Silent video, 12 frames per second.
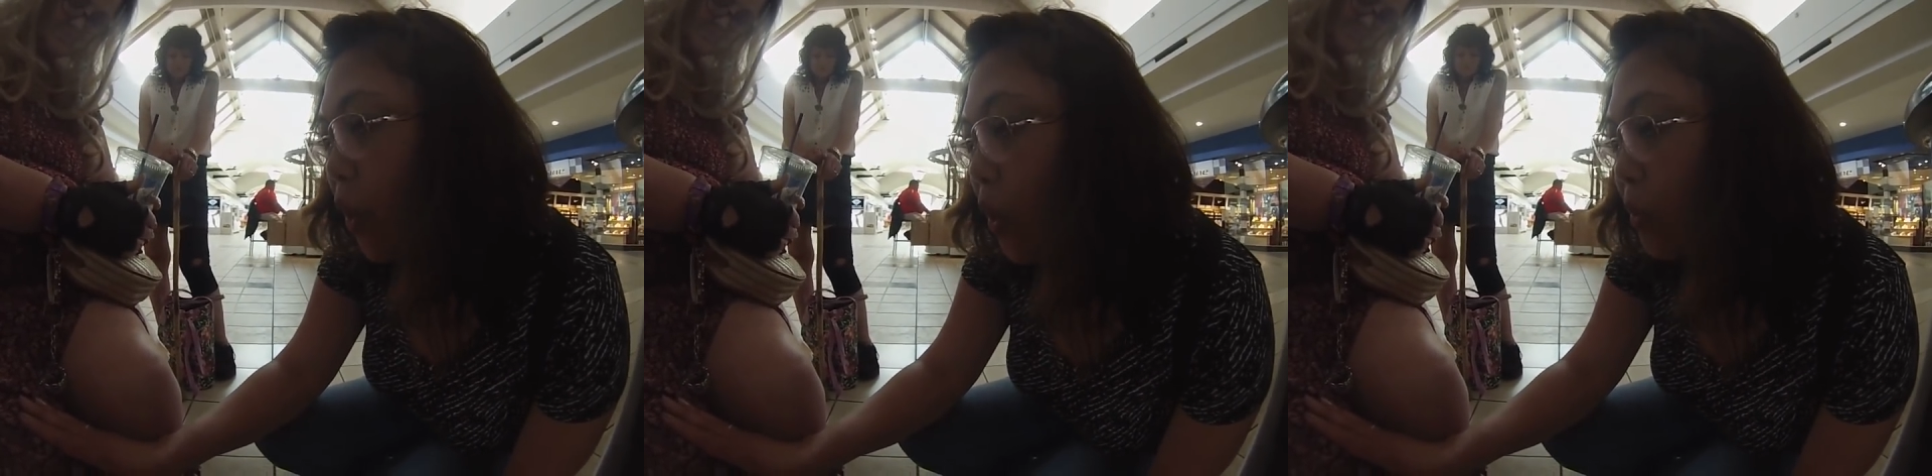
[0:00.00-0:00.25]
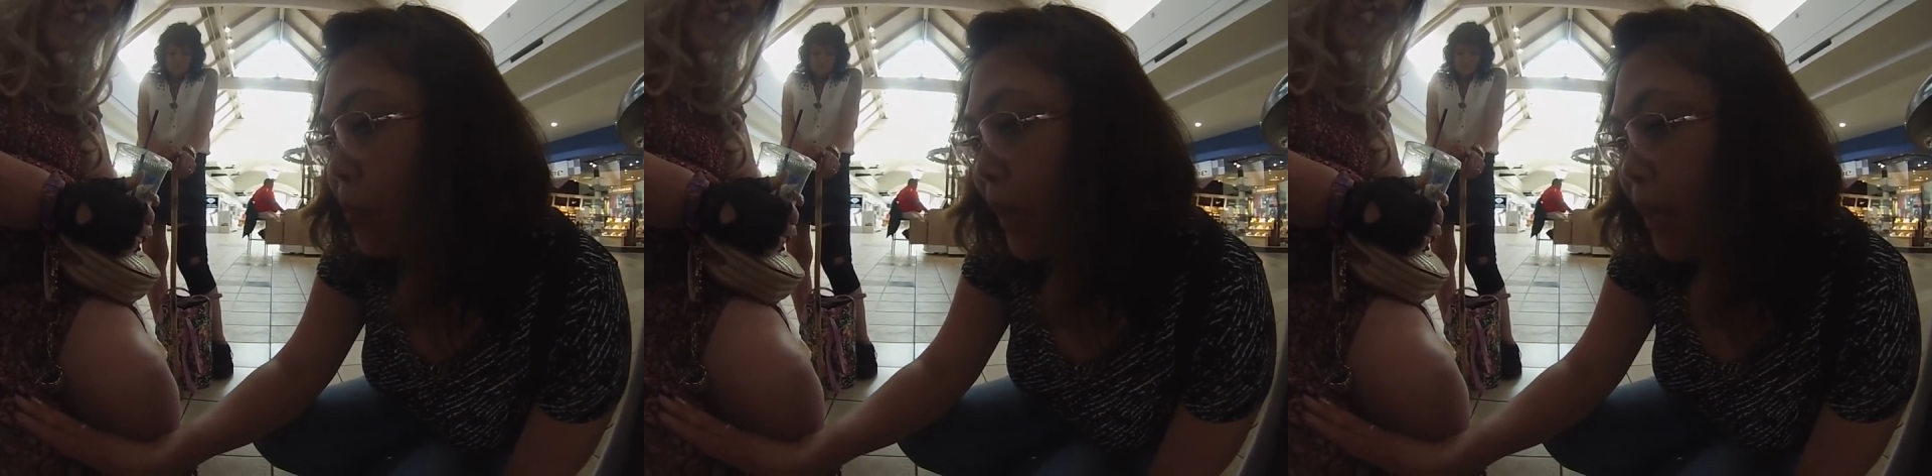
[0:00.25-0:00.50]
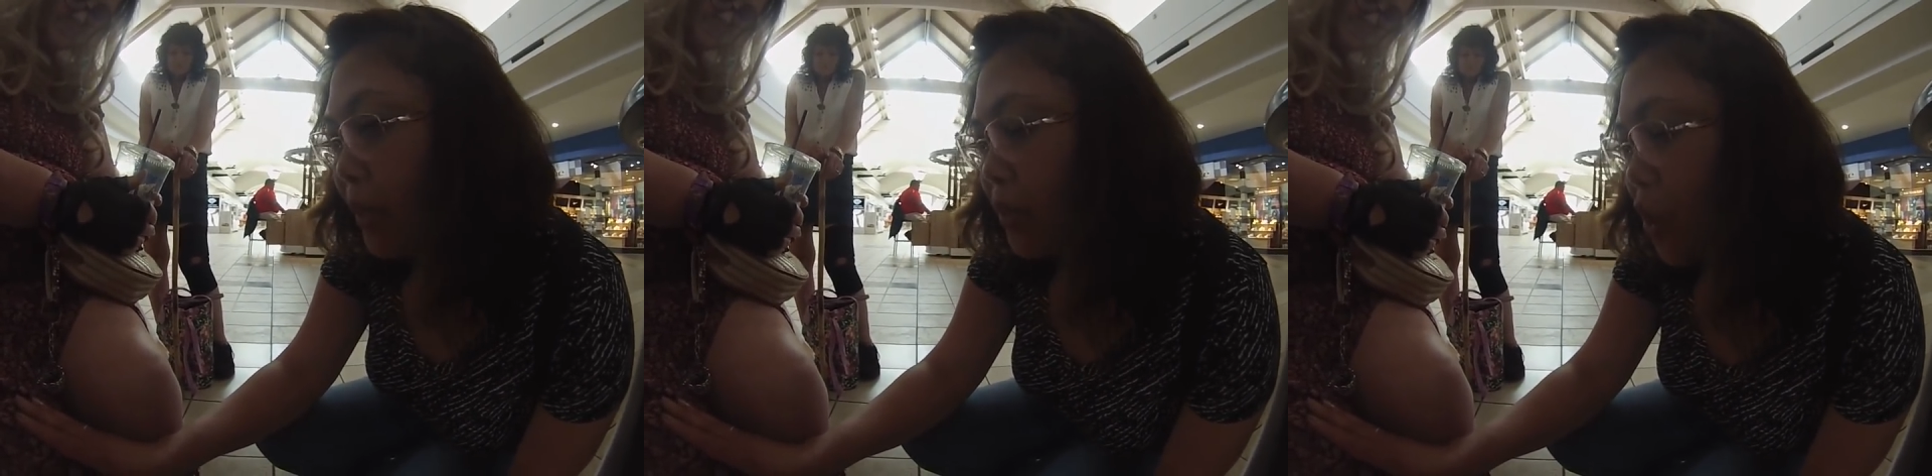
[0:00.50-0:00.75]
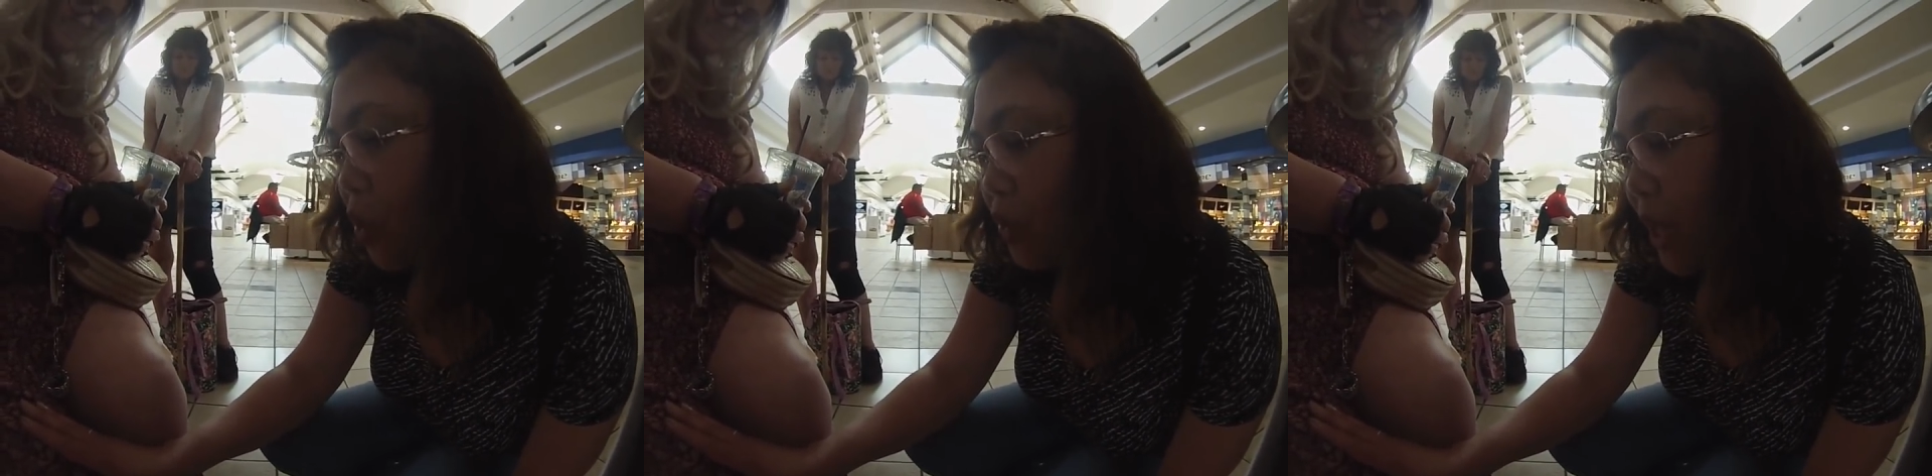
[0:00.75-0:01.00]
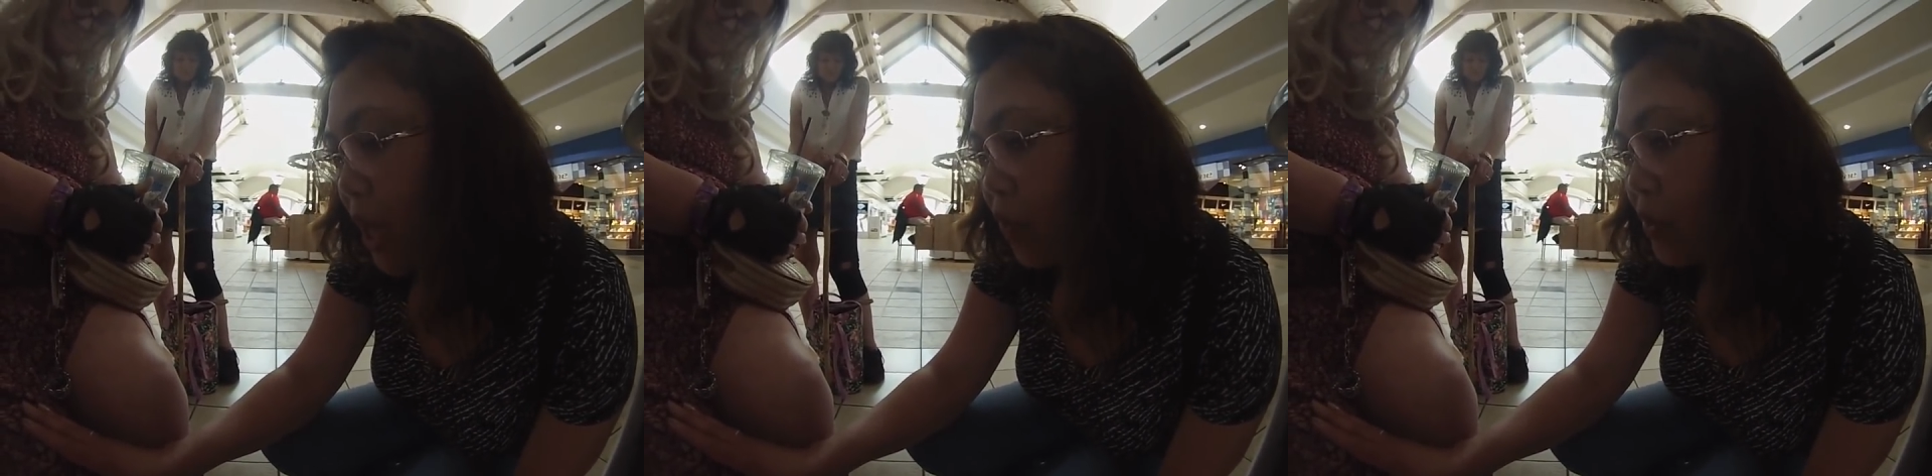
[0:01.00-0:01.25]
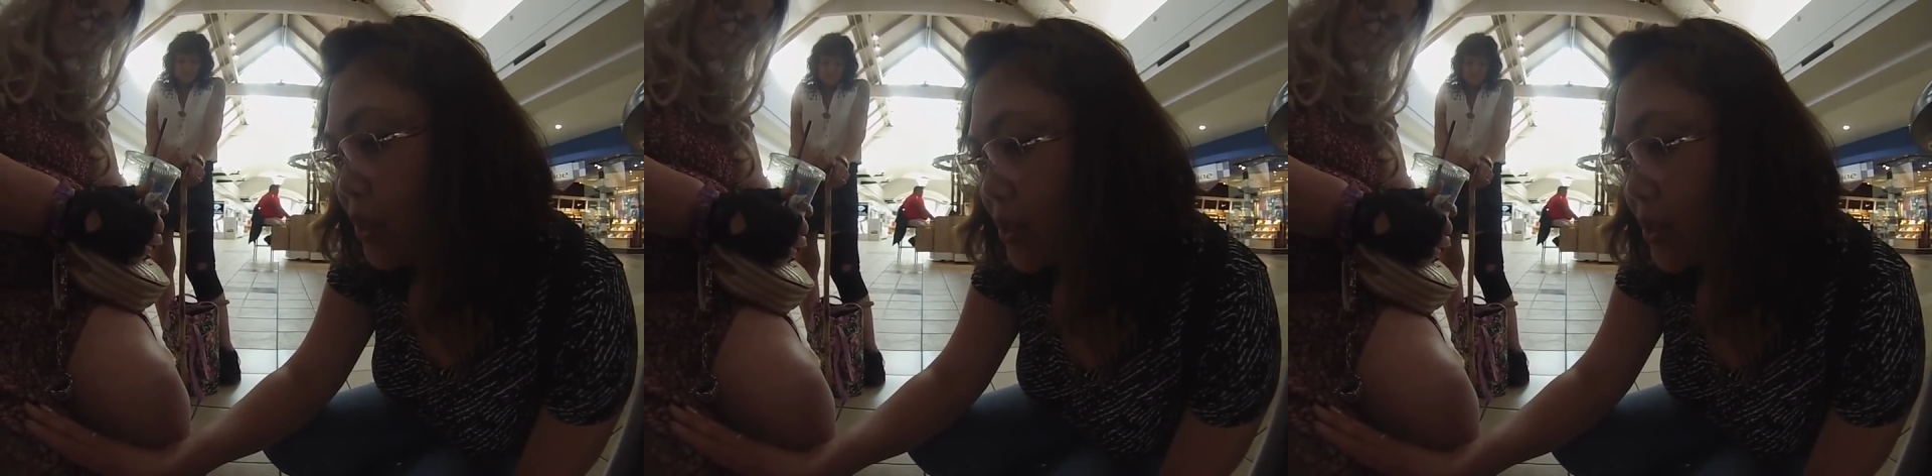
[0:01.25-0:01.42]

All pain, go now